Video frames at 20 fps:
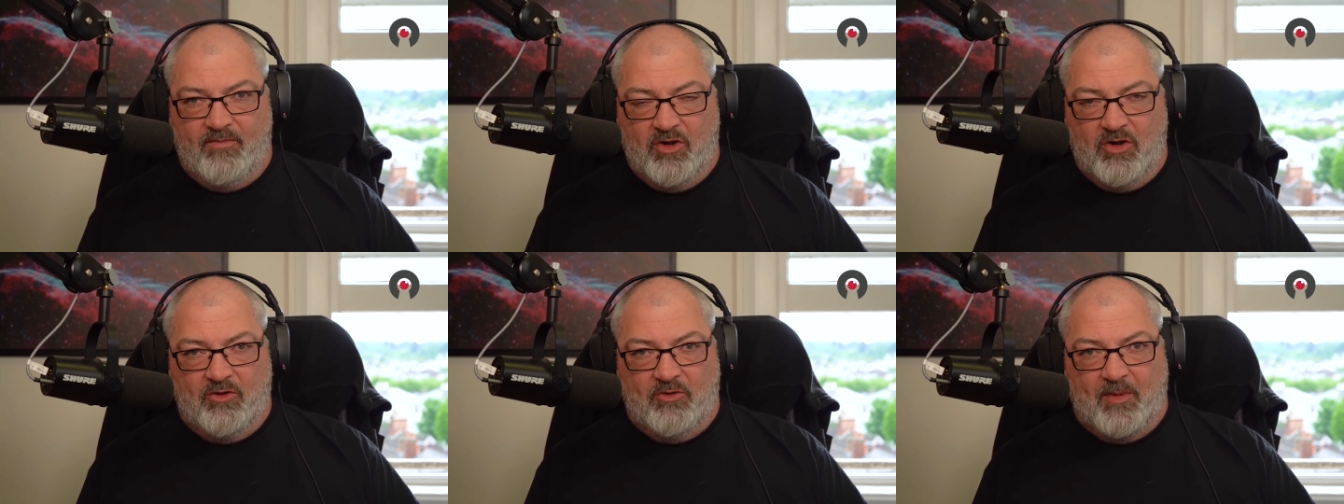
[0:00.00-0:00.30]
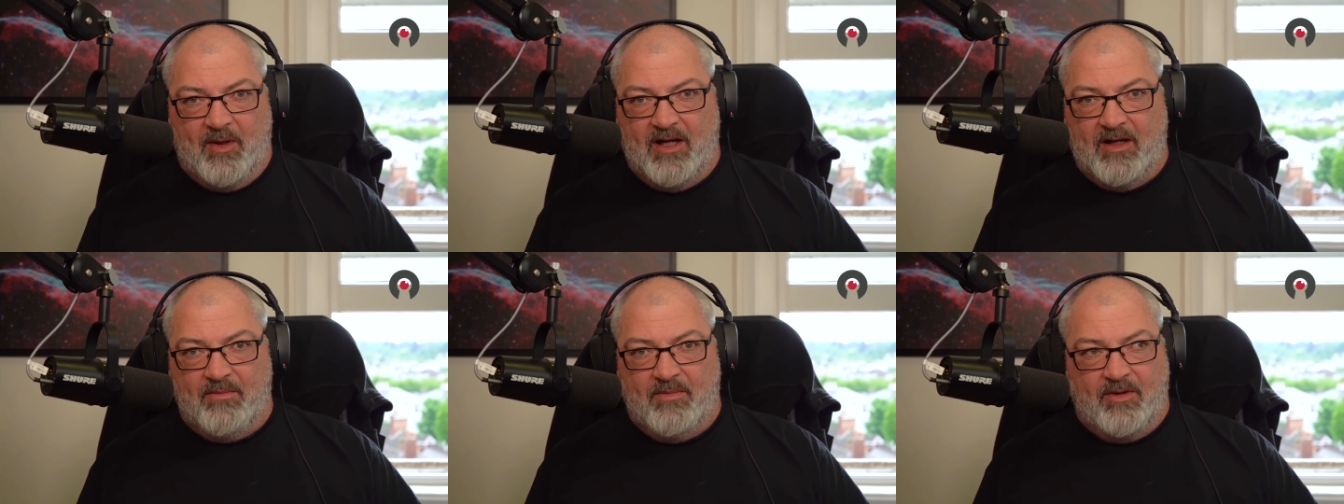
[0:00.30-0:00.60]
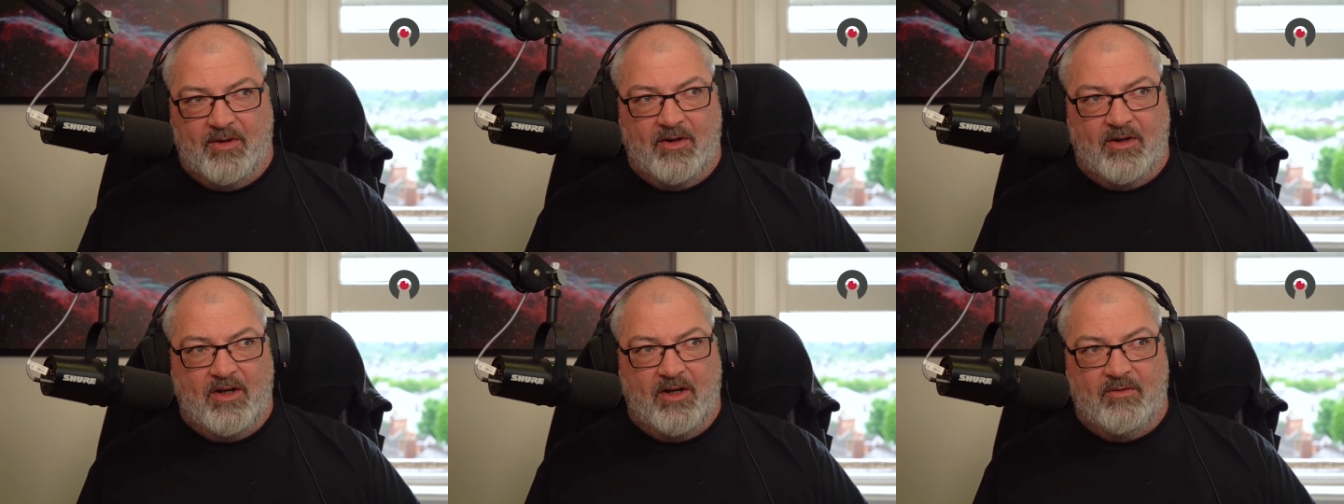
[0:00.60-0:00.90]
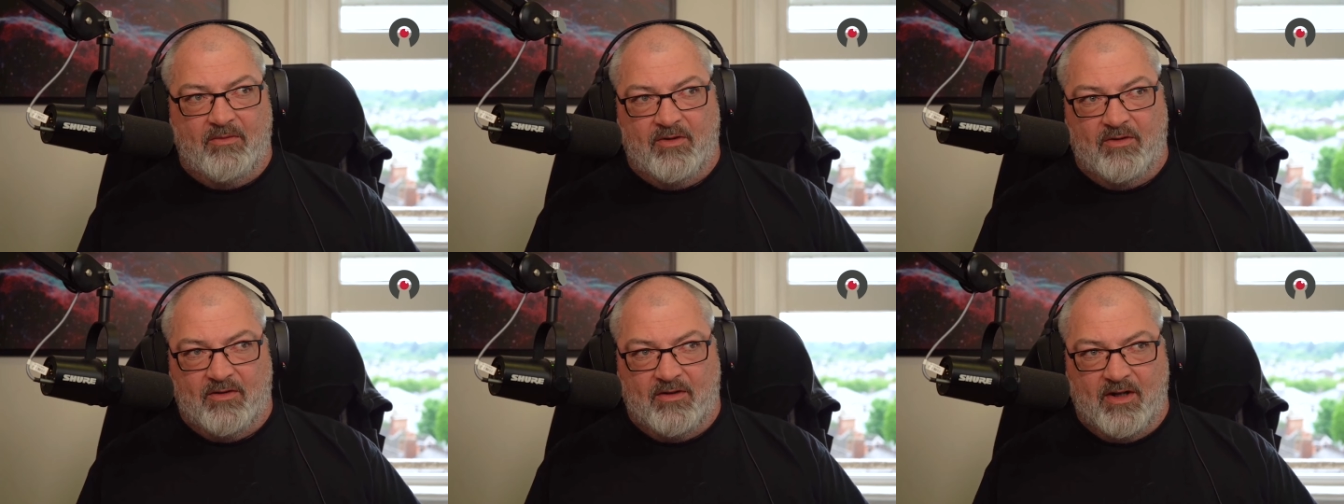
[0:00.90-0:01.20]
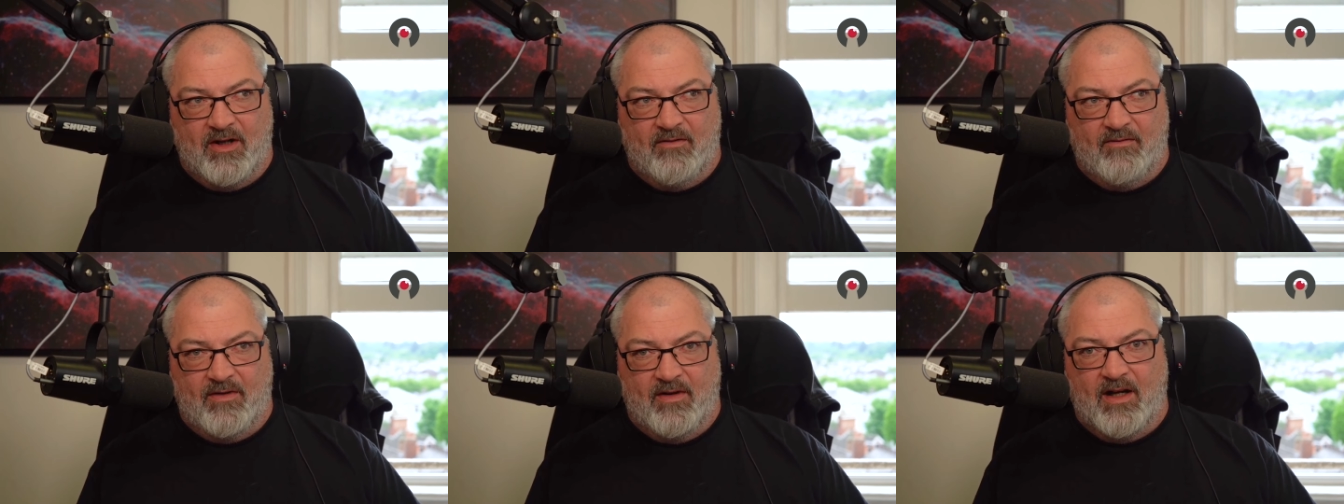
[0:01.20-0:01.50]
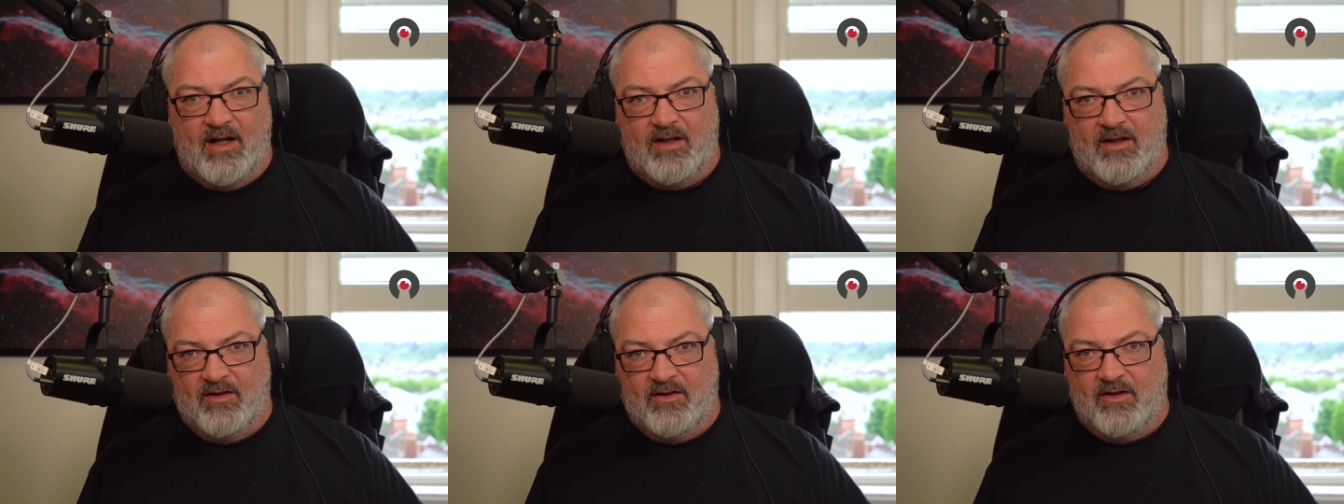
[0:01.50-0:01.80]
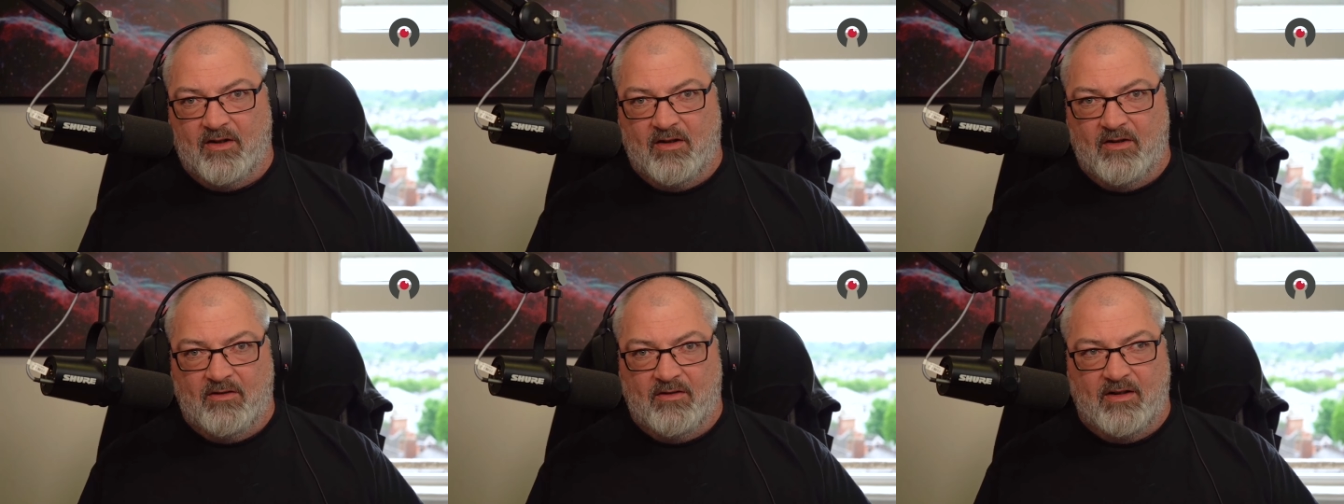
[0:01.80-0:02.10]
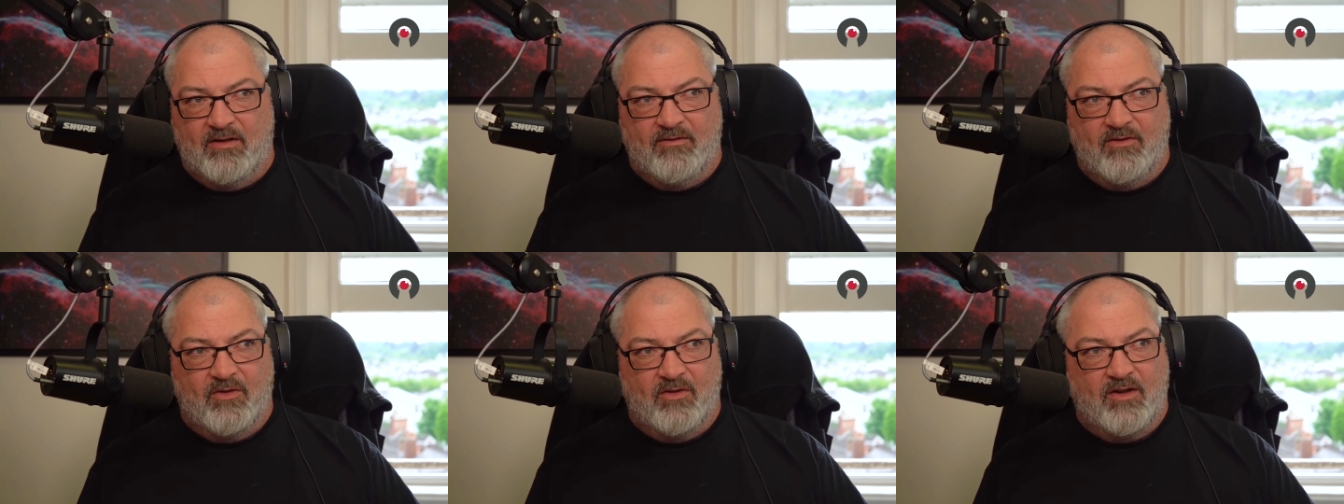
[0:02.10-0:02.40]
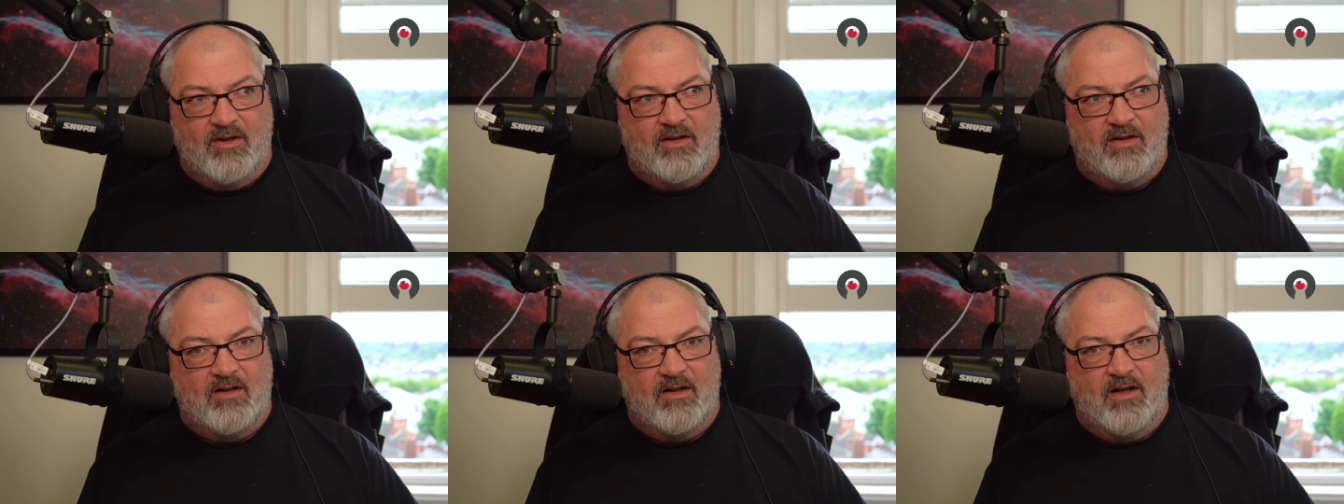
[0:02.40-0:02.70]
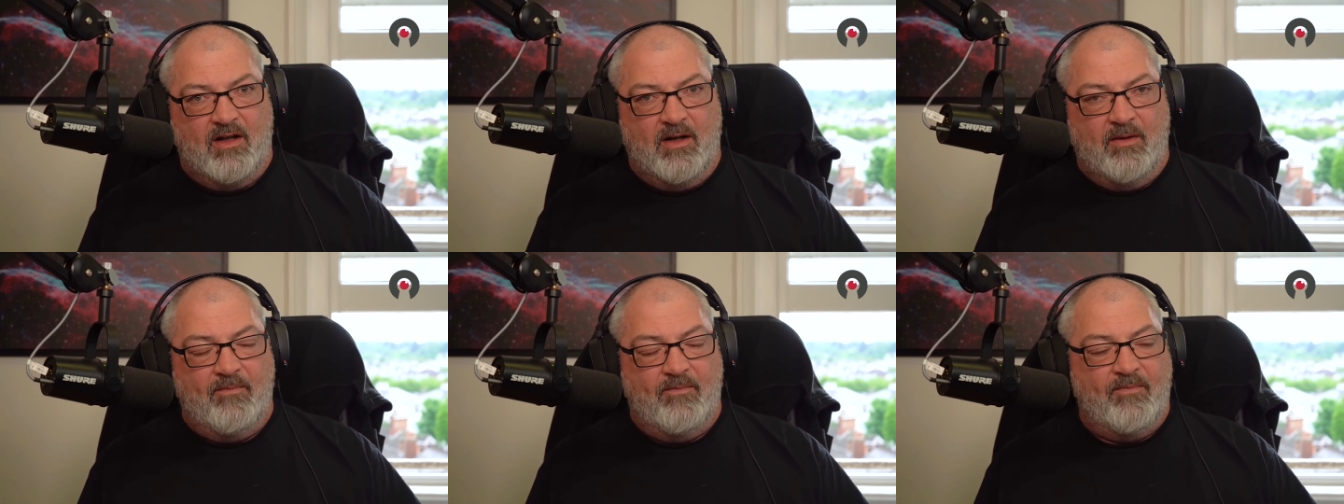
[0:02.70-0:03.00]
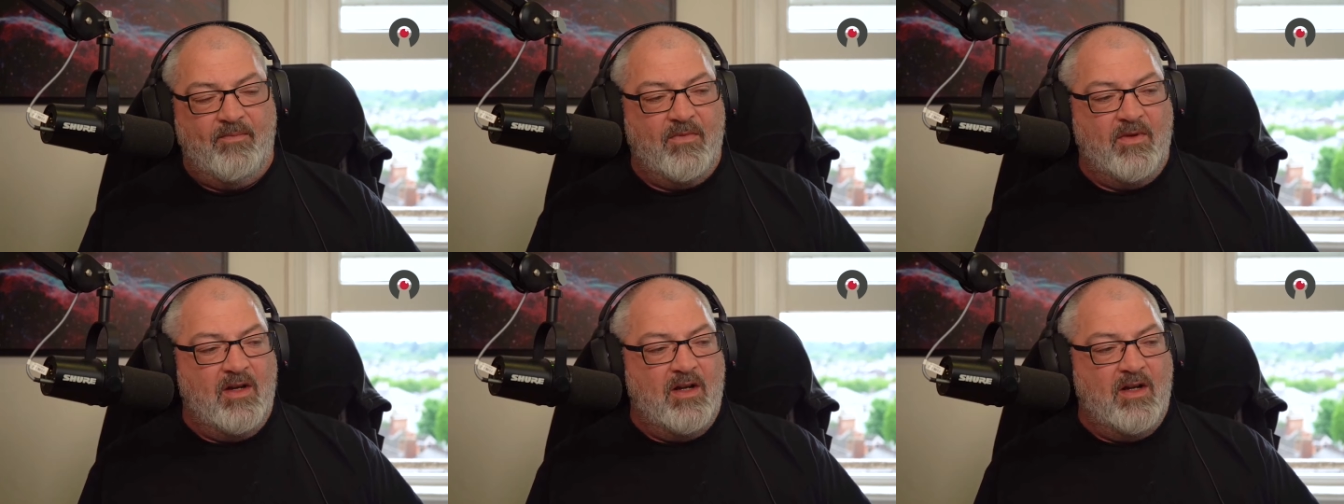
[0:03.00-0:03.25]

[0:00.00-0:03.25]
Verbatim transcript: newspaper that I was kind of heading the security for at the time.